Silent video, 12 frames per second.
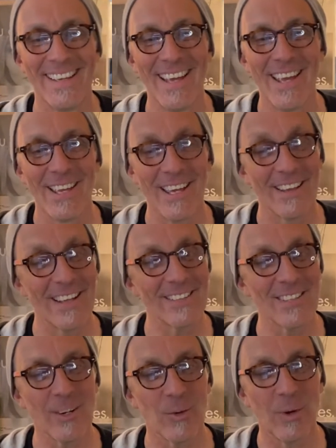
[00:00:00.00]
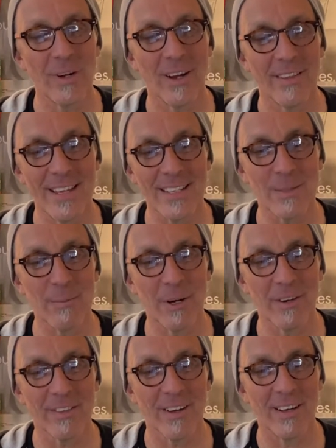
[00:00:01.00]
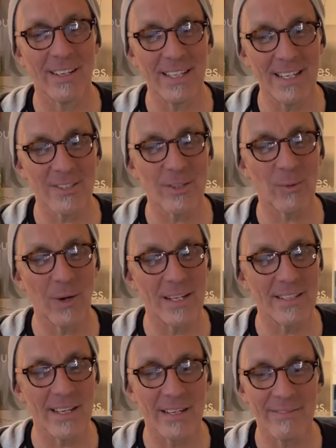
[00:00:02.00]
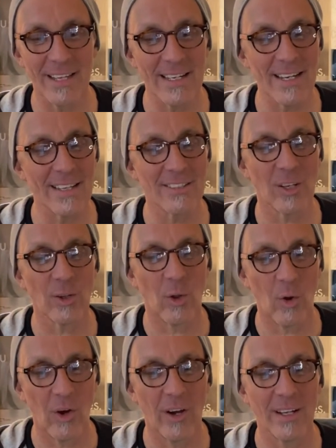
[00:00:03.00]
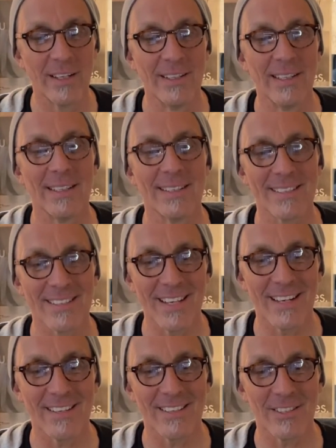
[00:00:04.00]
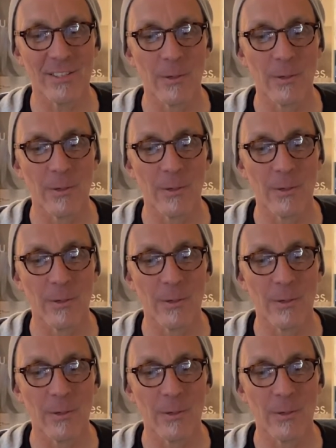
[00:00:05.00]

Yeah, that's not a run-on. That's a marathon. Yes, you're right, Dave. That is a long sentence.